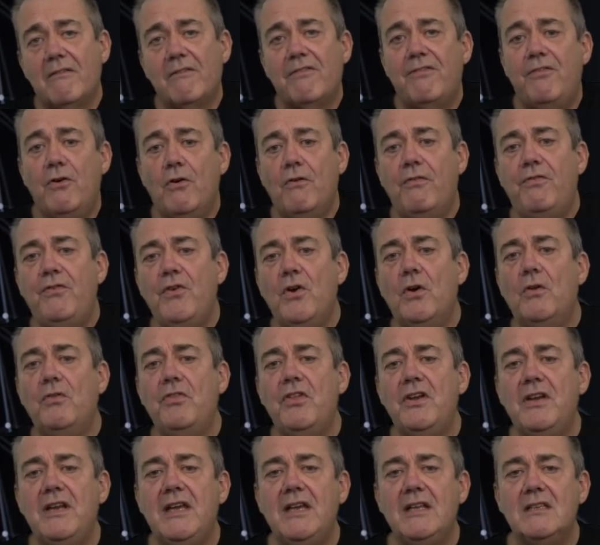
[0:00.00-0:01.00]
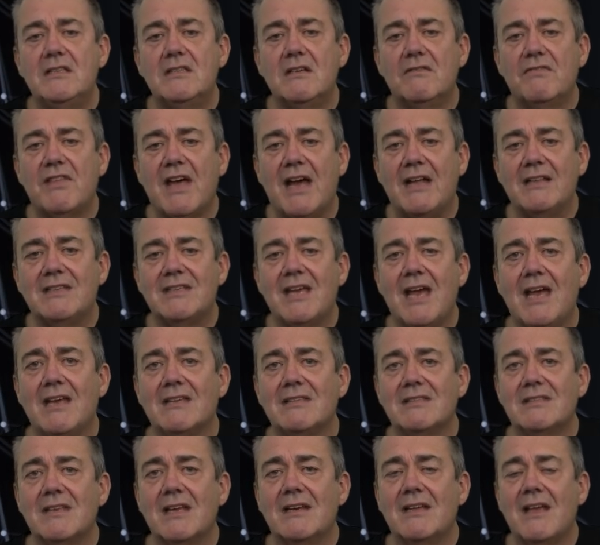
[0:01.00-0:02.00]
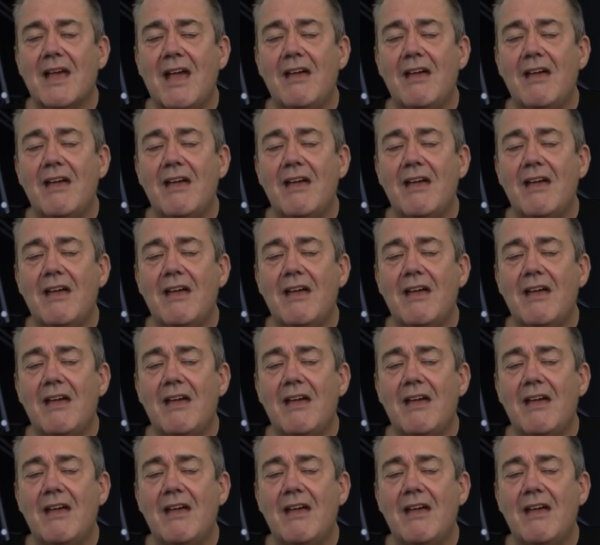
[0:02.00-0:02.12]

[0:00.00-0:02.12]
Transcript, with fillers: fulfilled the needs of that test and